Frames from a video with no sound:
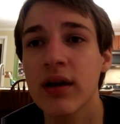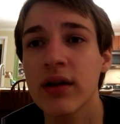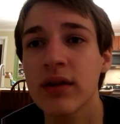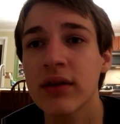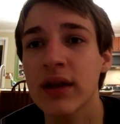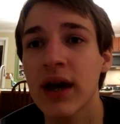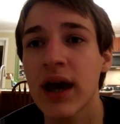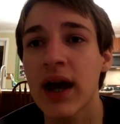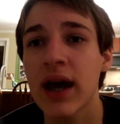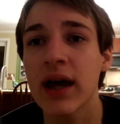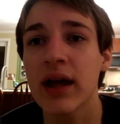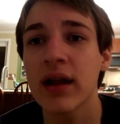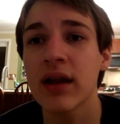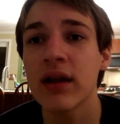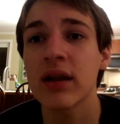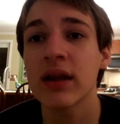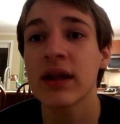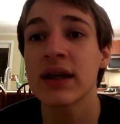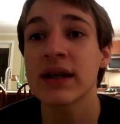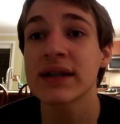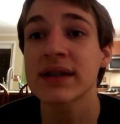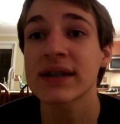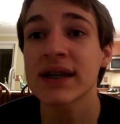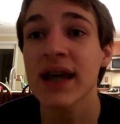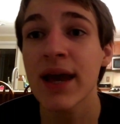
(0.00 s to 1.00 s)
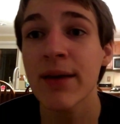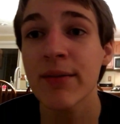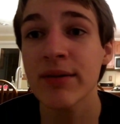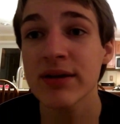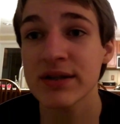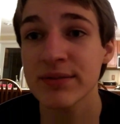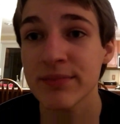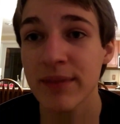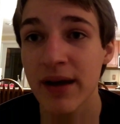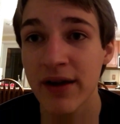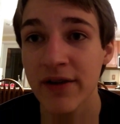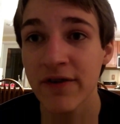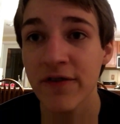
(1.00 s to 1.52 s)
that this game
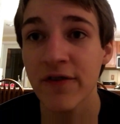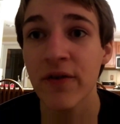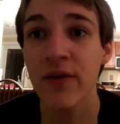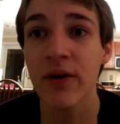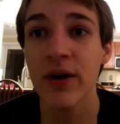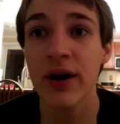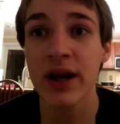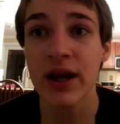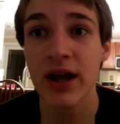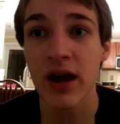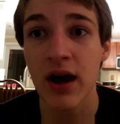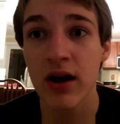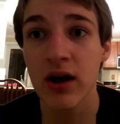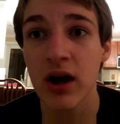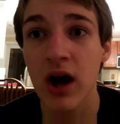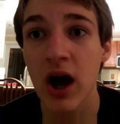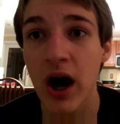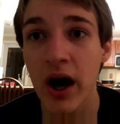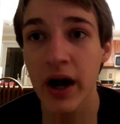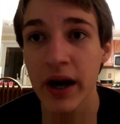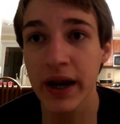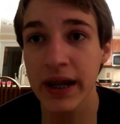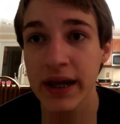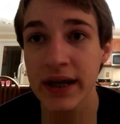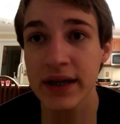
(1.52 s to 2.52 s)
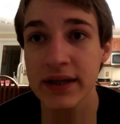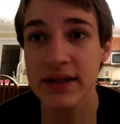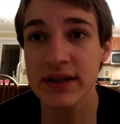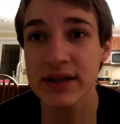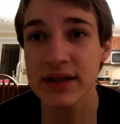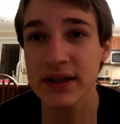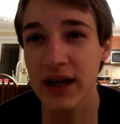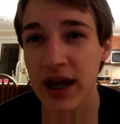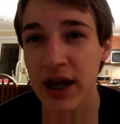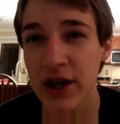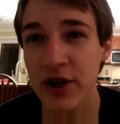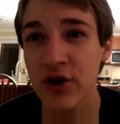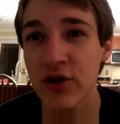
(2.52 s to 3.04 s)
is meant for a young
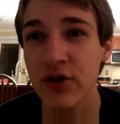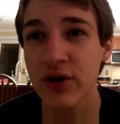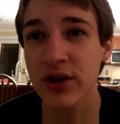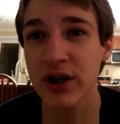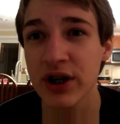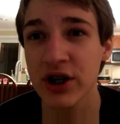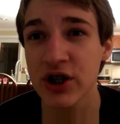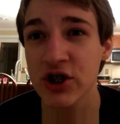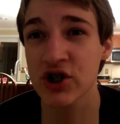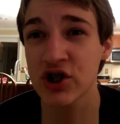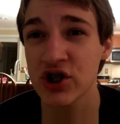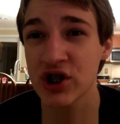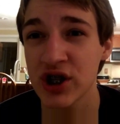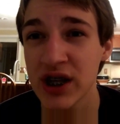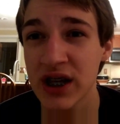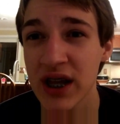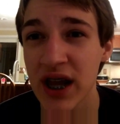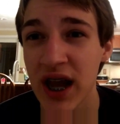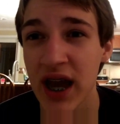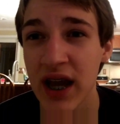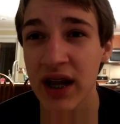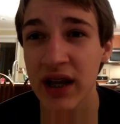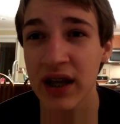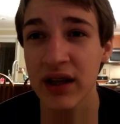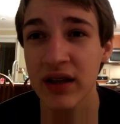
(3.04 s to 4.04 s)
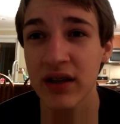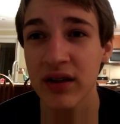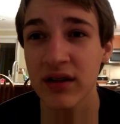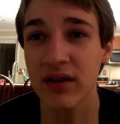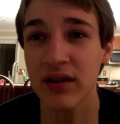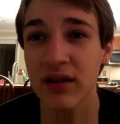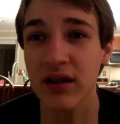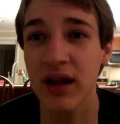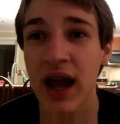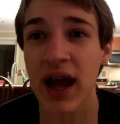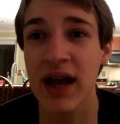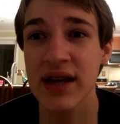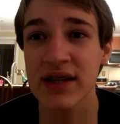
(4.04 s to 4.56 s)
audience, and you're going to cheat at it
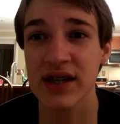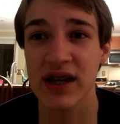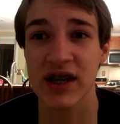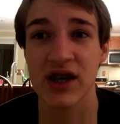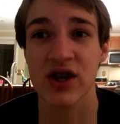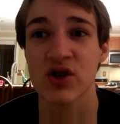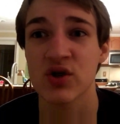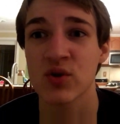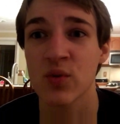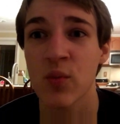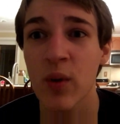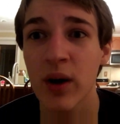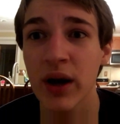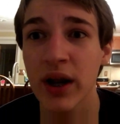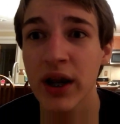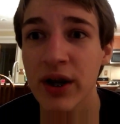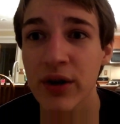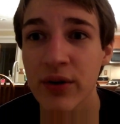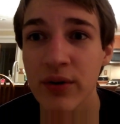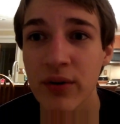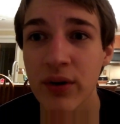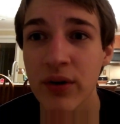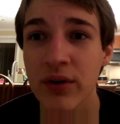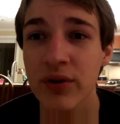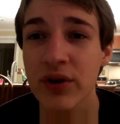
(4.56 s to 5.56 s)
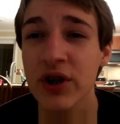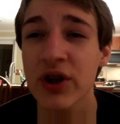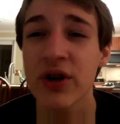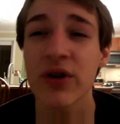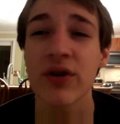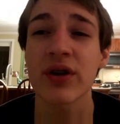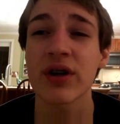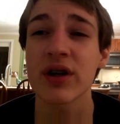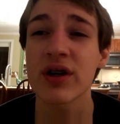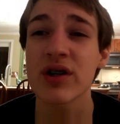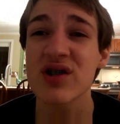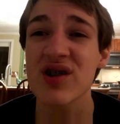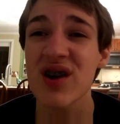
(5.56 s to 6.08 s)
as like a 20-year-old. You're
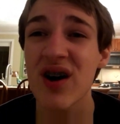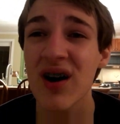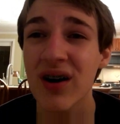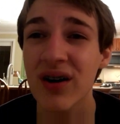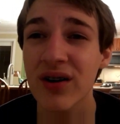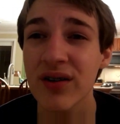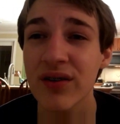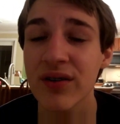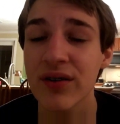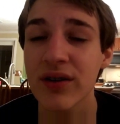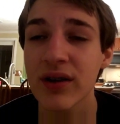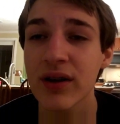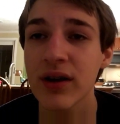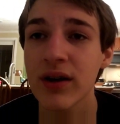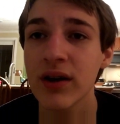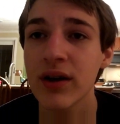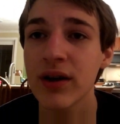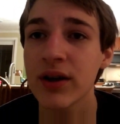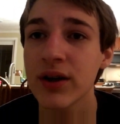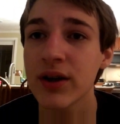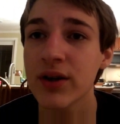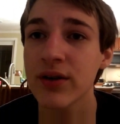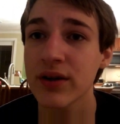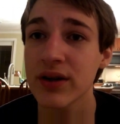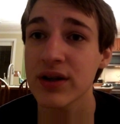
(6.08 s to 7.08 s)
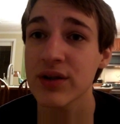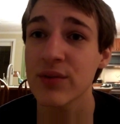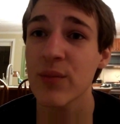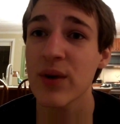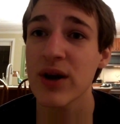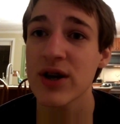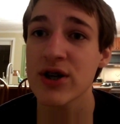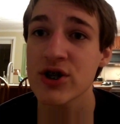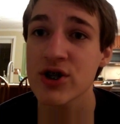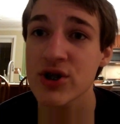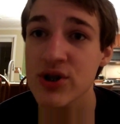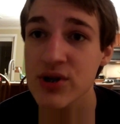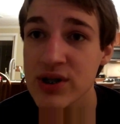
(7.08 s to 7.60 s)
an adult. You're going to
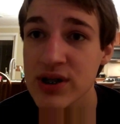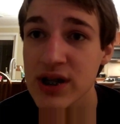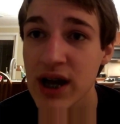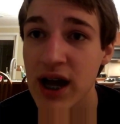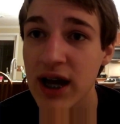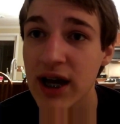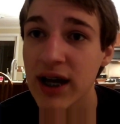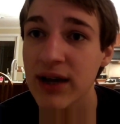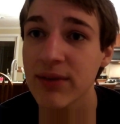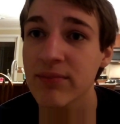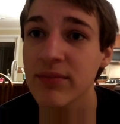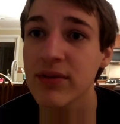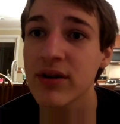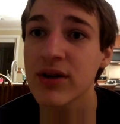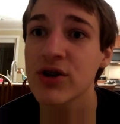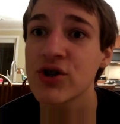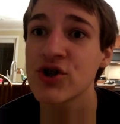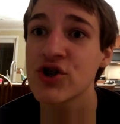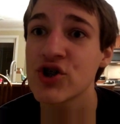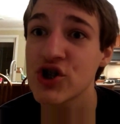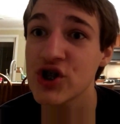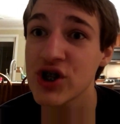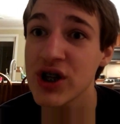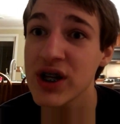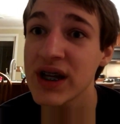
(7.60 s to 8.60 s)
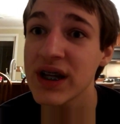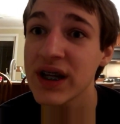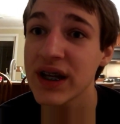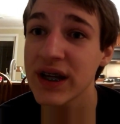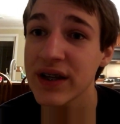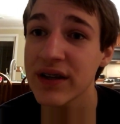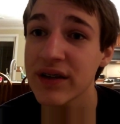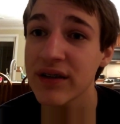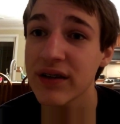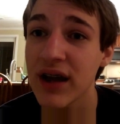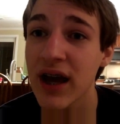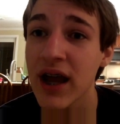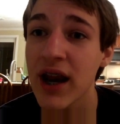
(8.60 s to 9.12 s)
waste your time
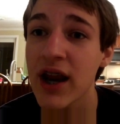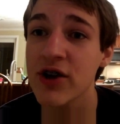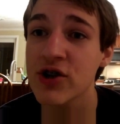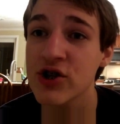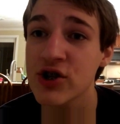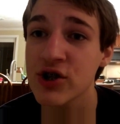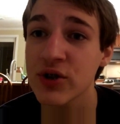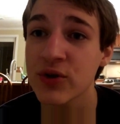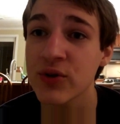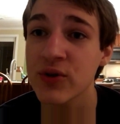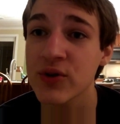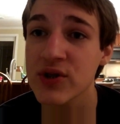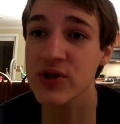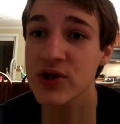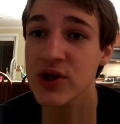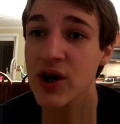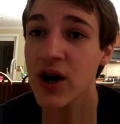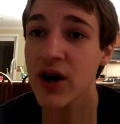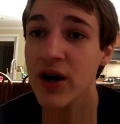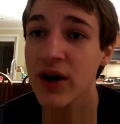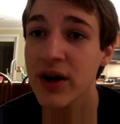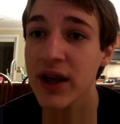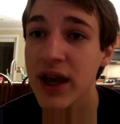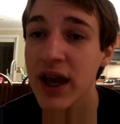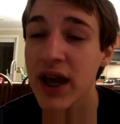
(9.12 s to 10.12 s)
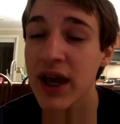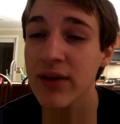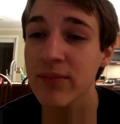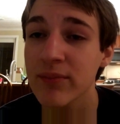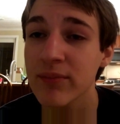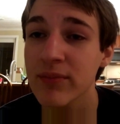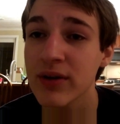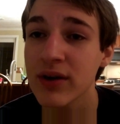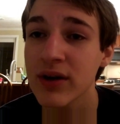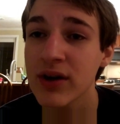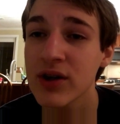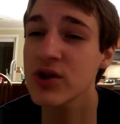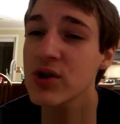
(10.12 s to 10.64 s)
cheating at a children's card game.
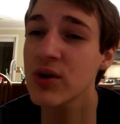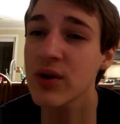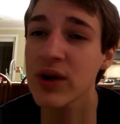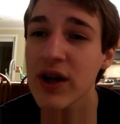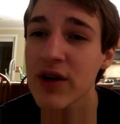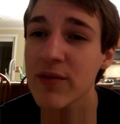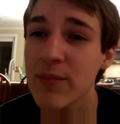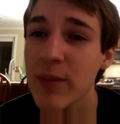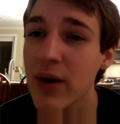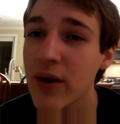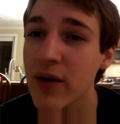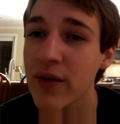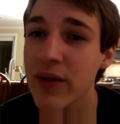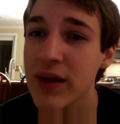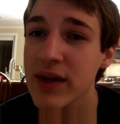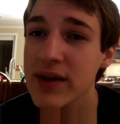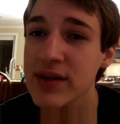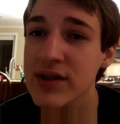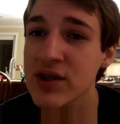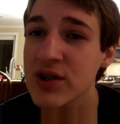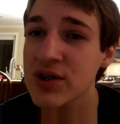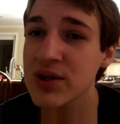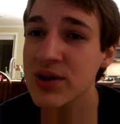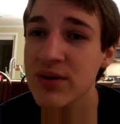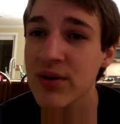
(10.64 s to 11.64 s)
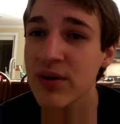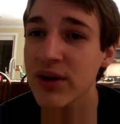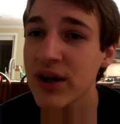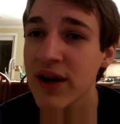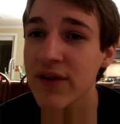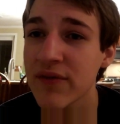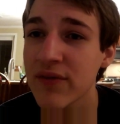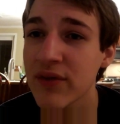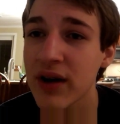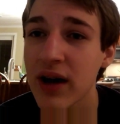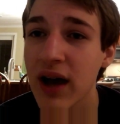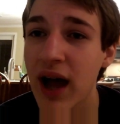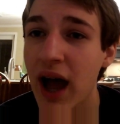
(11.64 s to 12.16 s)
Don't you have better things to do? Don't you
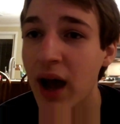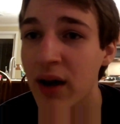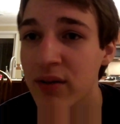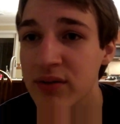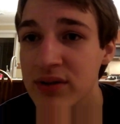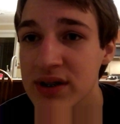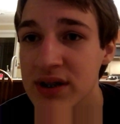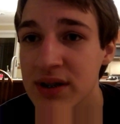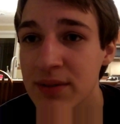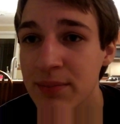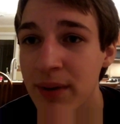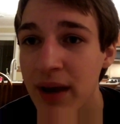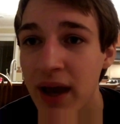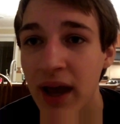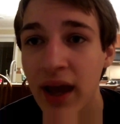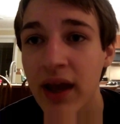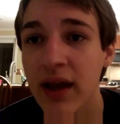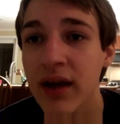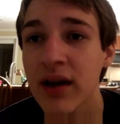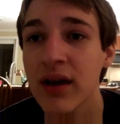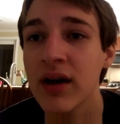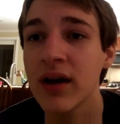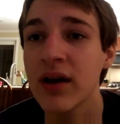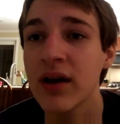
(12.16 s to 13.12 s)
have a house to pay,